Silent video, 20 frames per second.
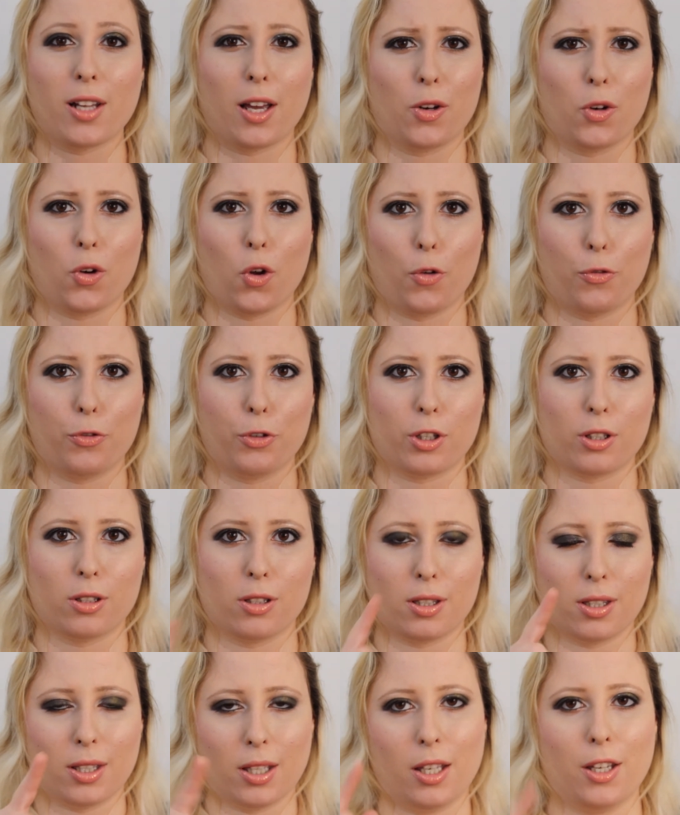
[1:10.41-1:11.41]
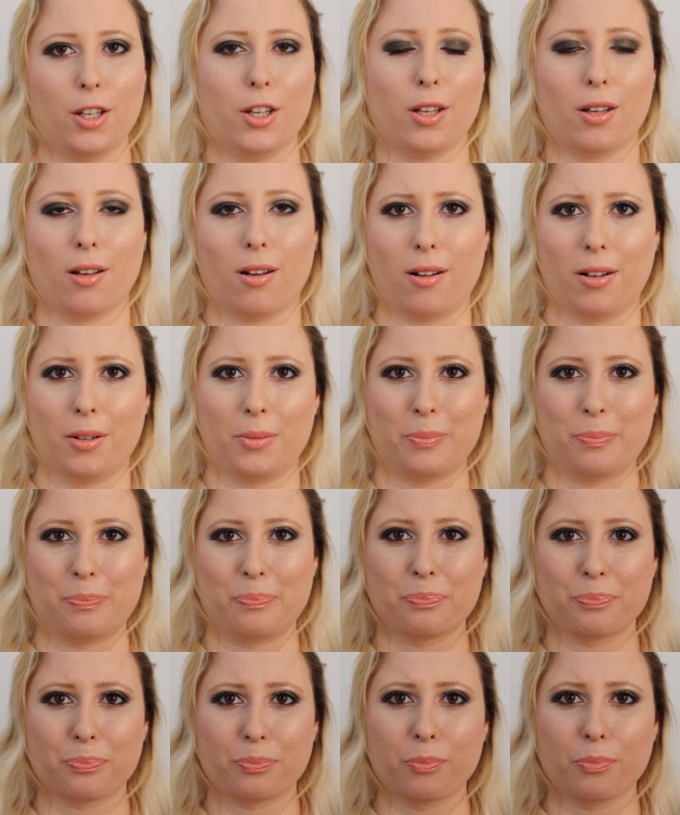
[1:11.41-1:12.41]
I don't know if you can see, I